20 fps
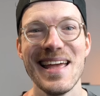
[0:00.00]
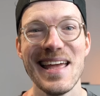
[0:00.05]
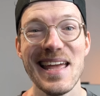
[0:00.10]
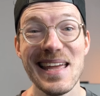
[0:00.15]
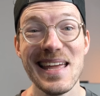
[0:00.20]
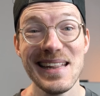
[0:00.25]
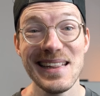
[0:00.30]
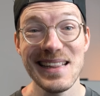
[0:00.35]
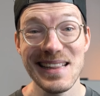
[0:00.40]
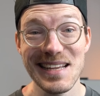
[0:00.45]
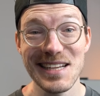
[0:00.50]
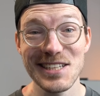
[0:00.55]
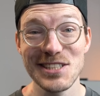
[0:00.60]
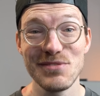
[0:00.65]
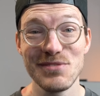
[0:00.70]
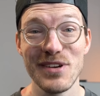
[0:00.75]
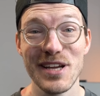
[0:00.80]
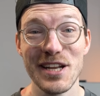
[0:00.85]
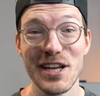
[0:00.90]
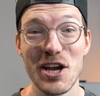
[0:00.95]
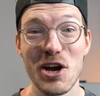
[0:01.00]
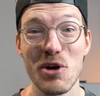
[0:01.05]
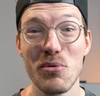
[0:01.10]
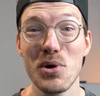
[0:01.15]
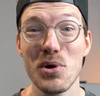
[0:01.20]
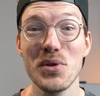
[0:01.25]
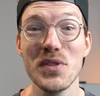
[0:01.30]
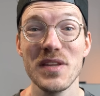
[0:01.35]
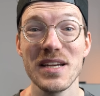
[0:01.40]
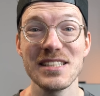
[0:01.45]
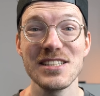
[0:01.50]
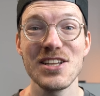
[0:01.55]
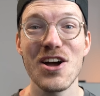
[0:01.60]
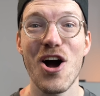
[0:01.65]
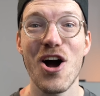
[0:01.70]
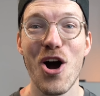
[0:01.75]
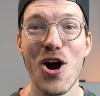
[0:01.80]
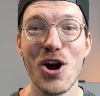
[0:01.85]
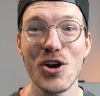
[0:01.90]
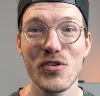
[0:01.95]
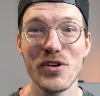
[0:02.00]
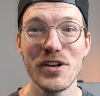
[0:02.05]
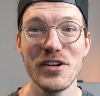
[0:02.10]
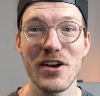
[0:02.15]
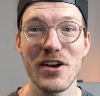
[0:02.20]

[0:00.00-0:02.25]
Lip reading: In this video we'll test the heart rate